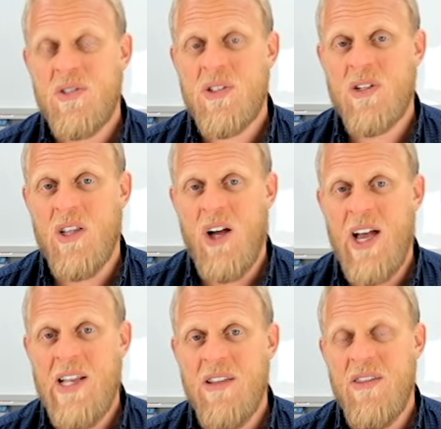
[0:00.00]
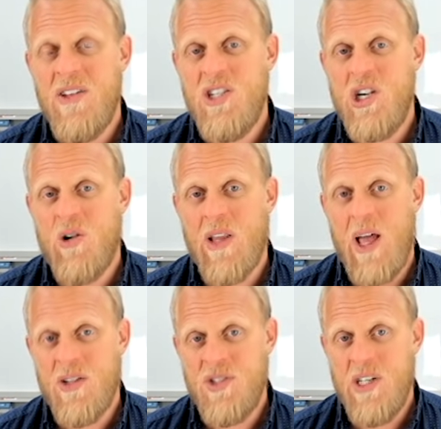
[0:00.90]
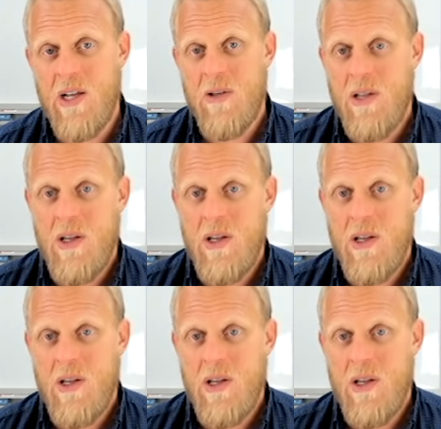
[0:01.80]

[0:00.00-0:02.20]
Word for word: decline this year and last year?